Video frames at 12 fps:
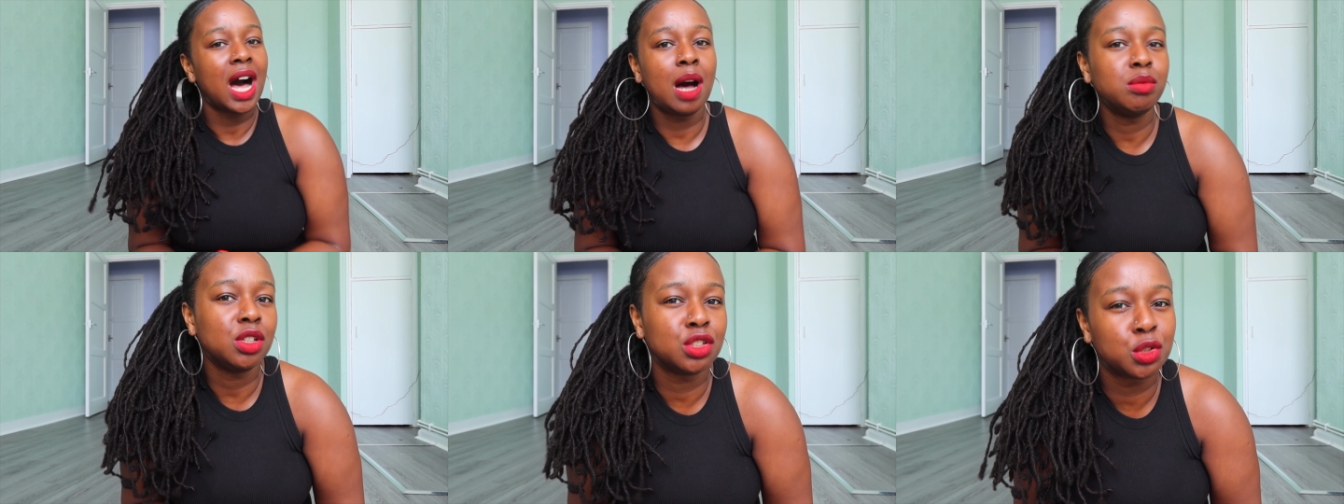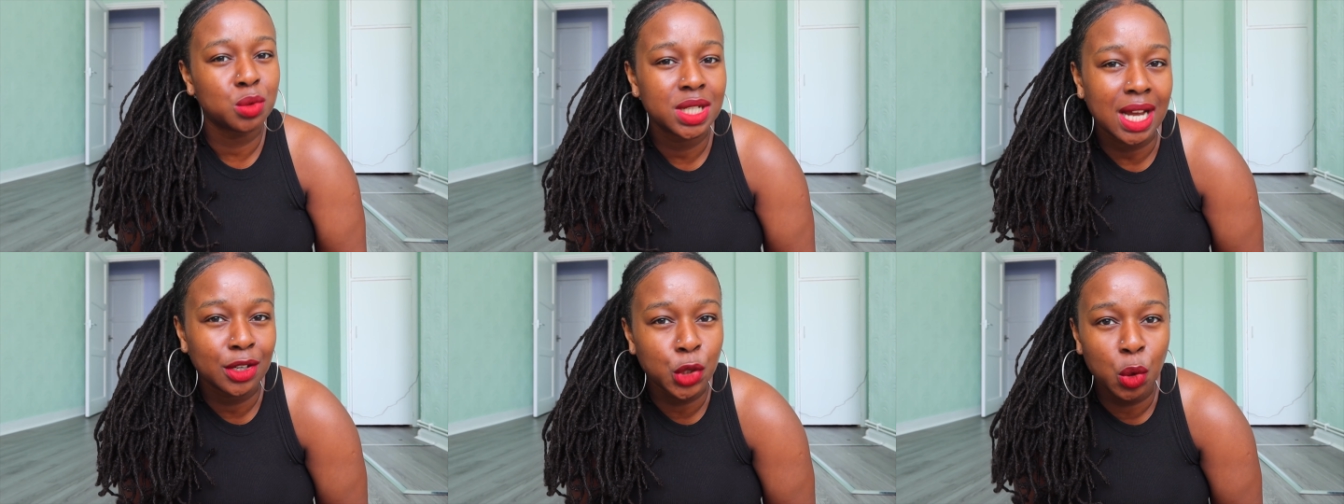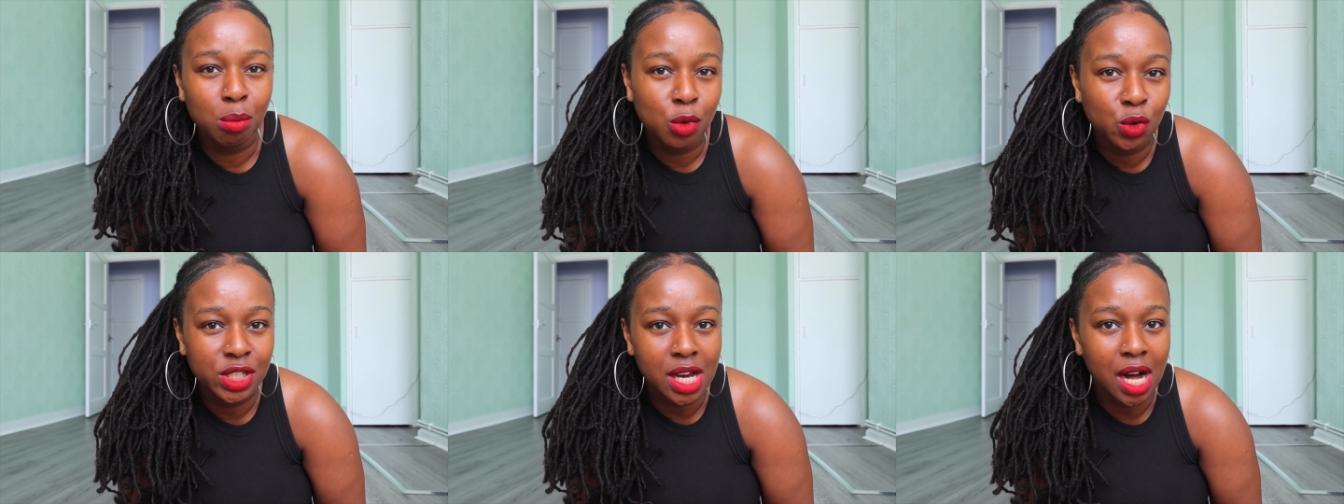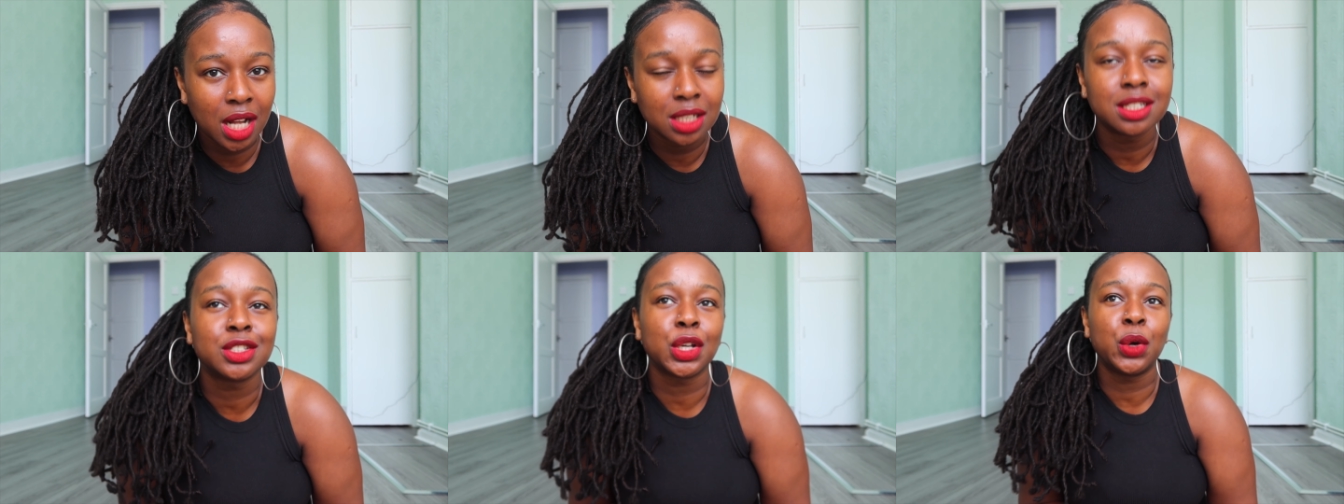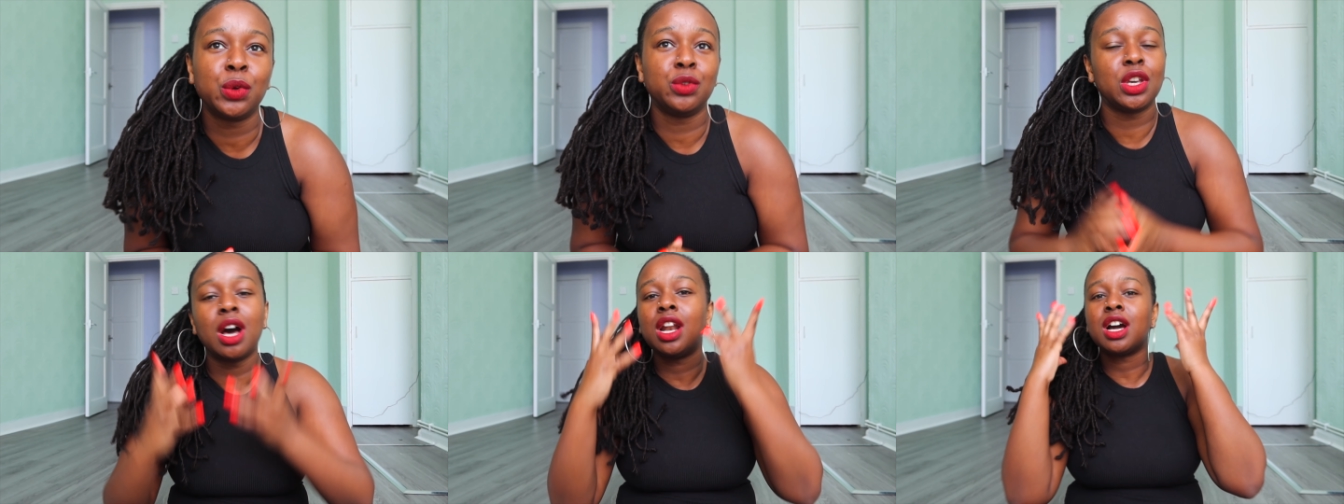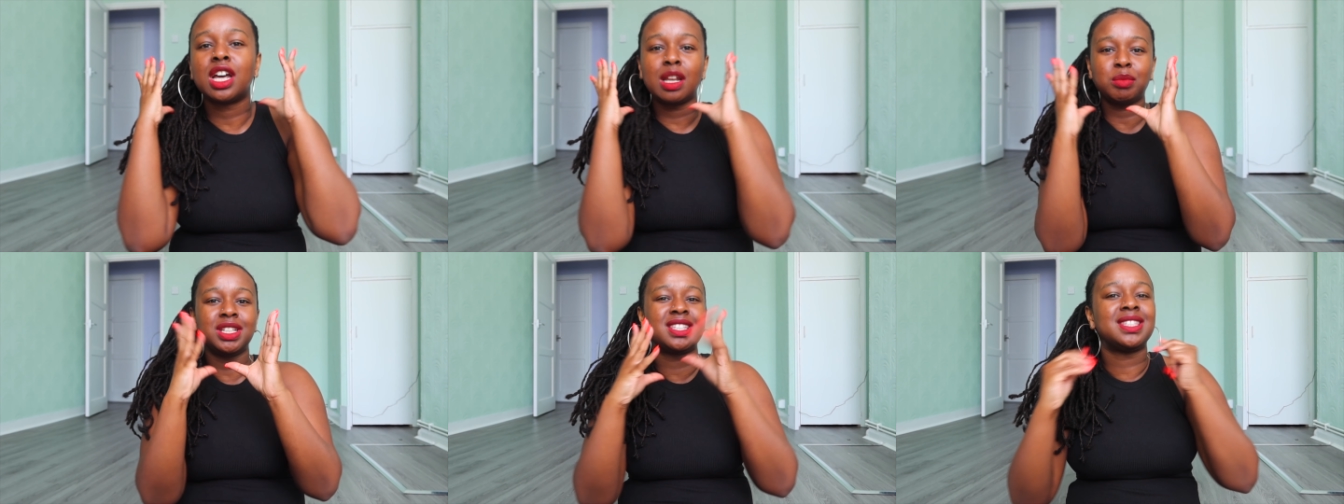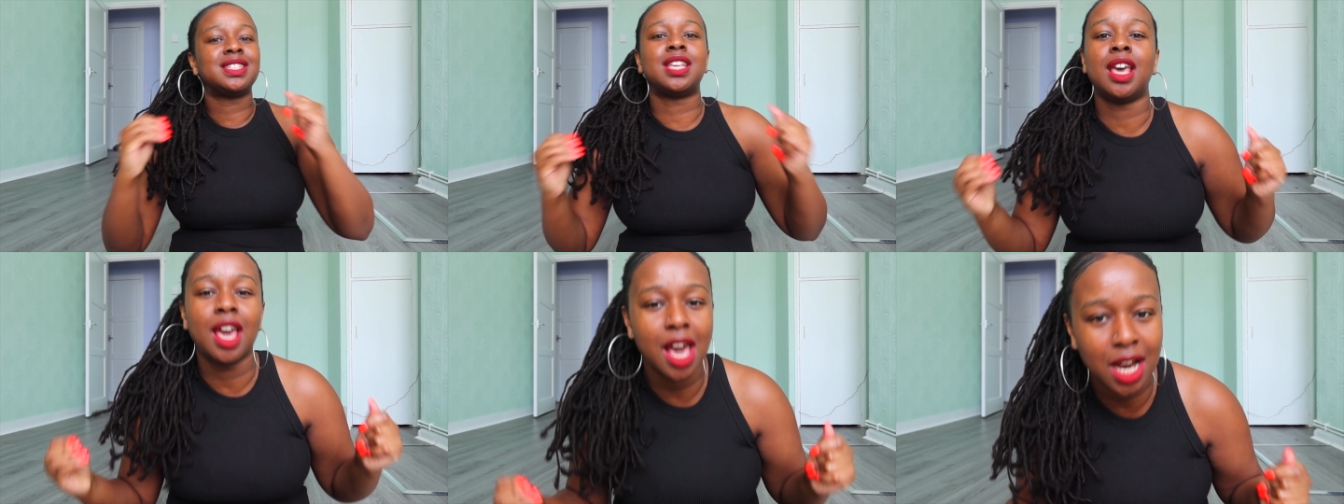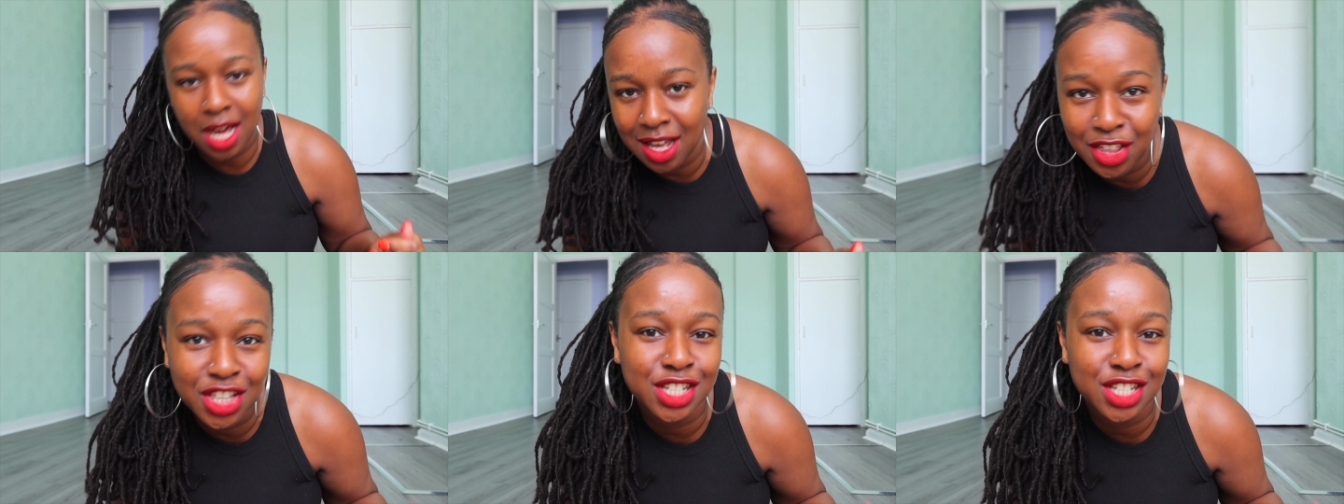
I'm not doing that no more, y'all. So y'all are gonna be sick of